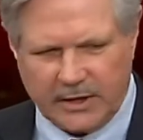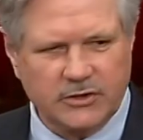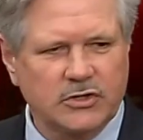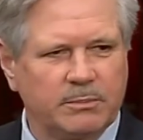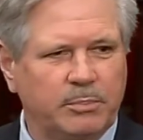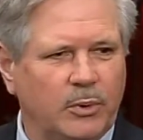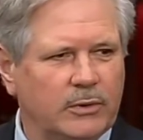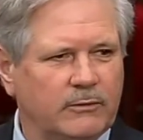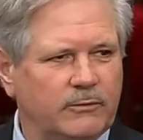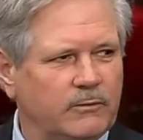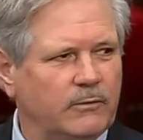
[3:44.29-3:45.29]
It's
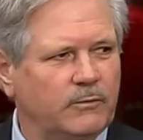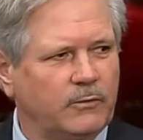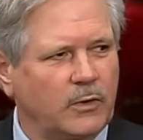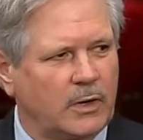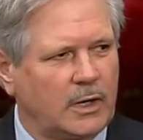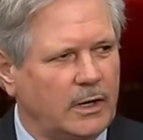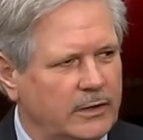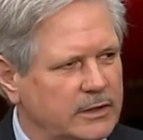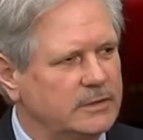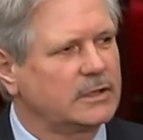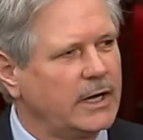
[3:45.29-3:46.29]
important for our
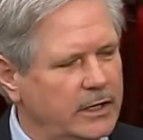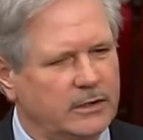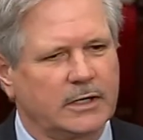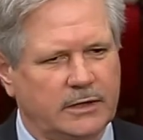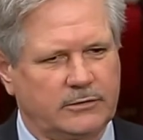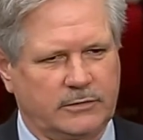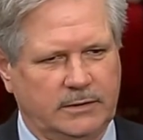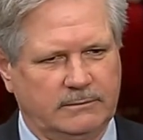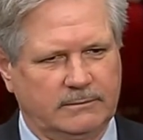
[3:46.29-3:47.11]
entire country.